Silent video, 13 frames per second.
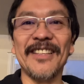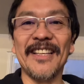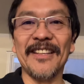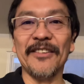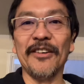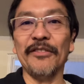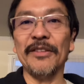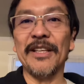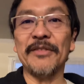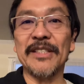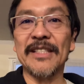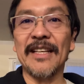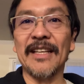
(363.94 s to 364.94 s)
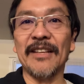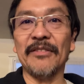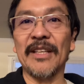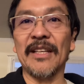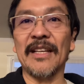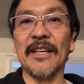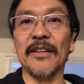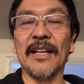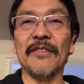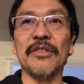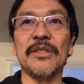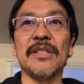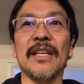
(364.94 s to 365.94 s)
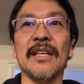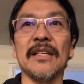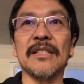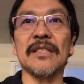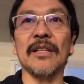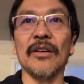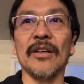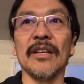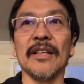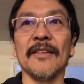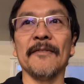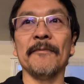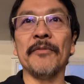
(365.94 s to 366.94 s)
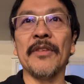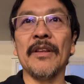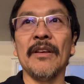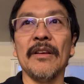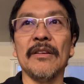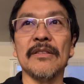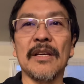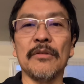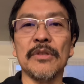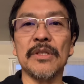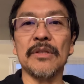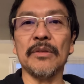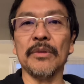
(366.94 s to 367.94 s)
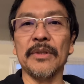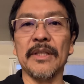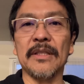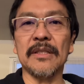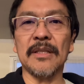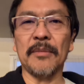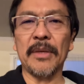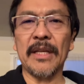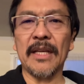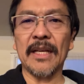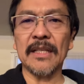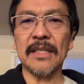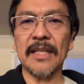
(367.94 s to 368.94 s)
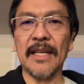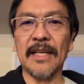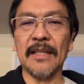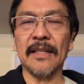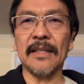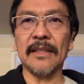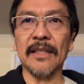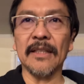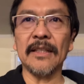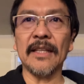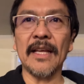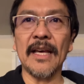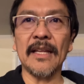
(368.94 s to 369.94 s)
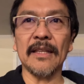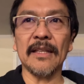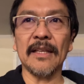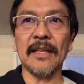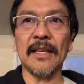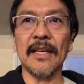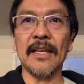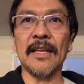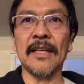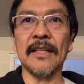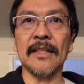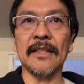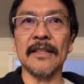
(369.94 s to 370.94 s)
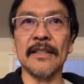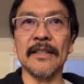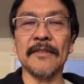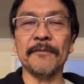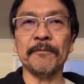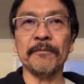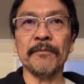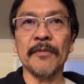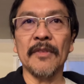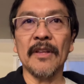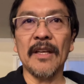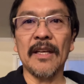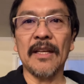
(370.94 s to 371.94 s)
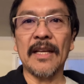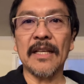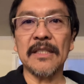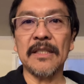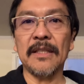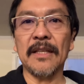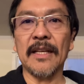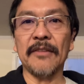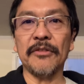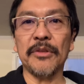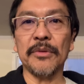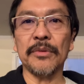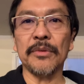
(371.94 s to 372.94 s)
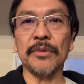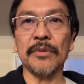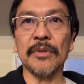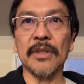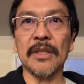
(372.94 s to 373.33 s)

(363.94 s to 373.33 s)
then hopefully if it's negative, then I don't have to stay as long, because I was told that somebody actually had done that, and actually didn't have to